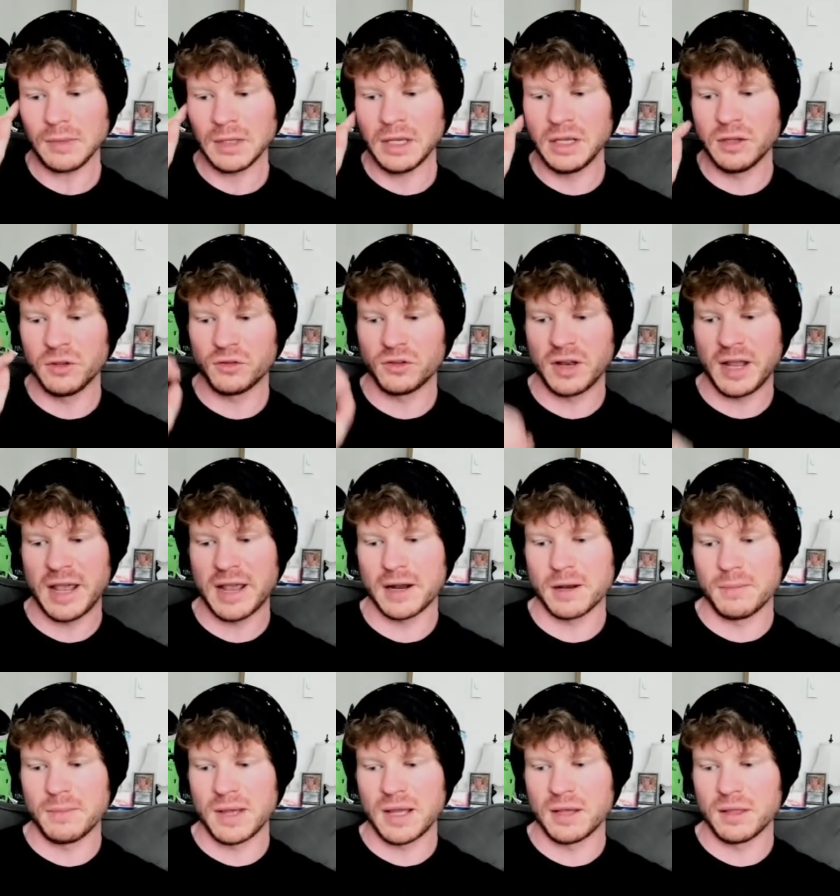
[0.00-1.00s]
is an
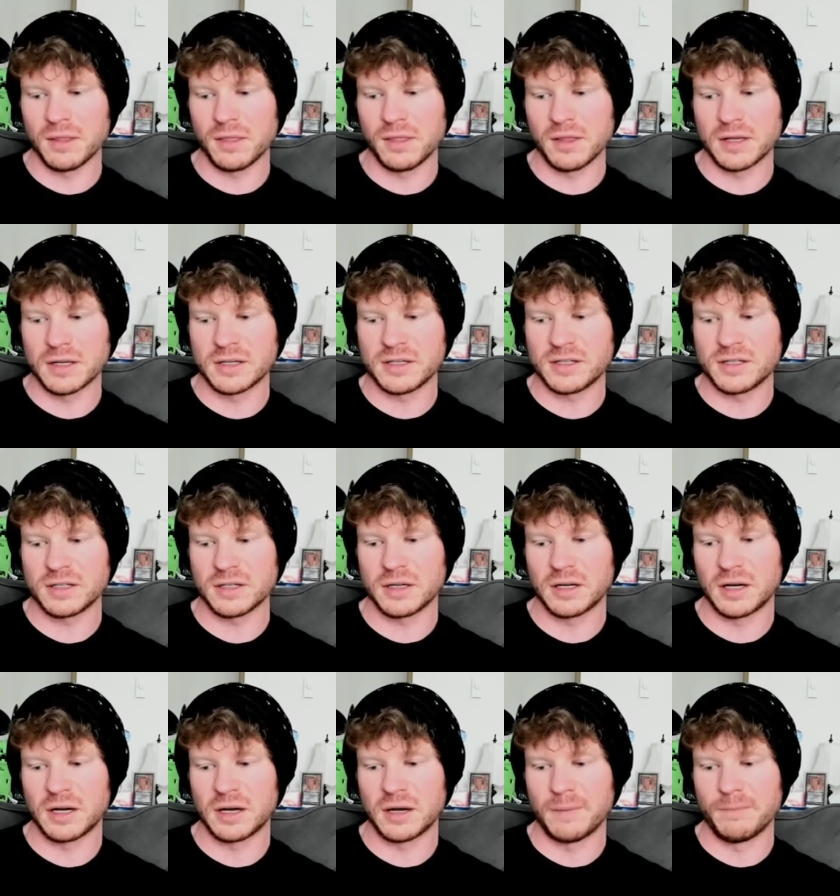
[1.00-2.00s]
anime that
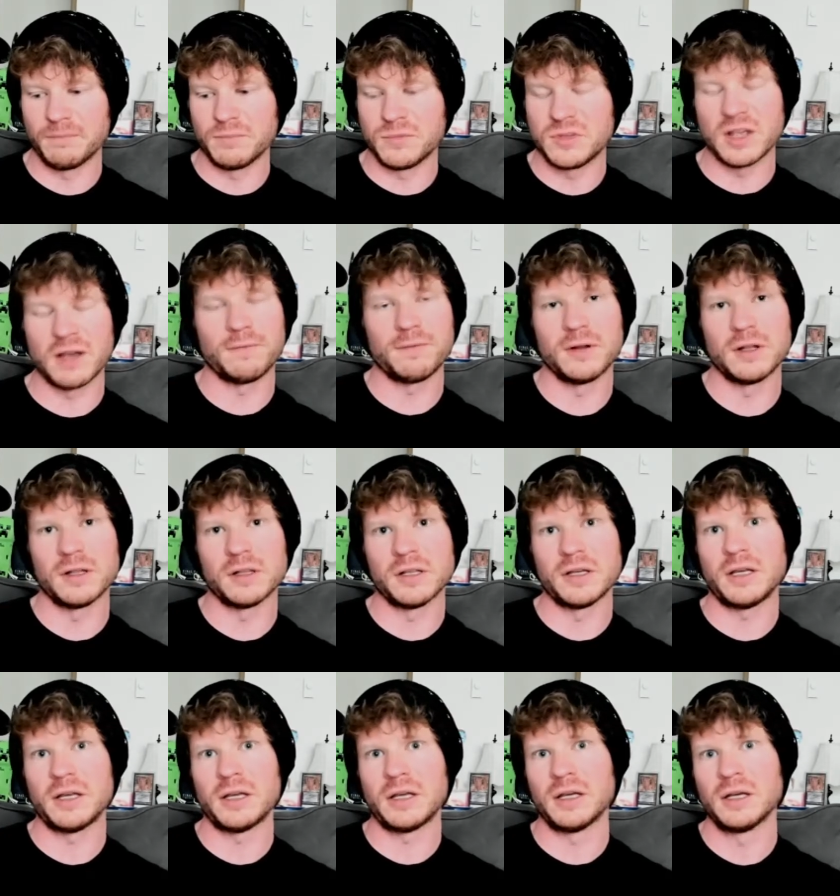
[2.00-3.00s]

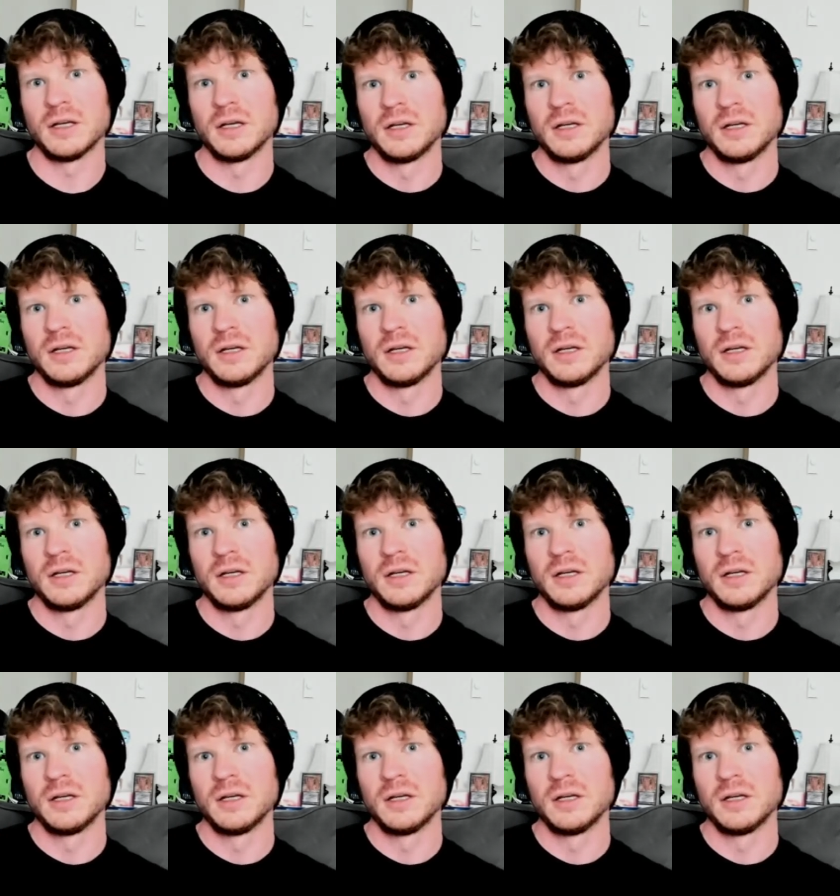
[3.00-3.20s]
definitely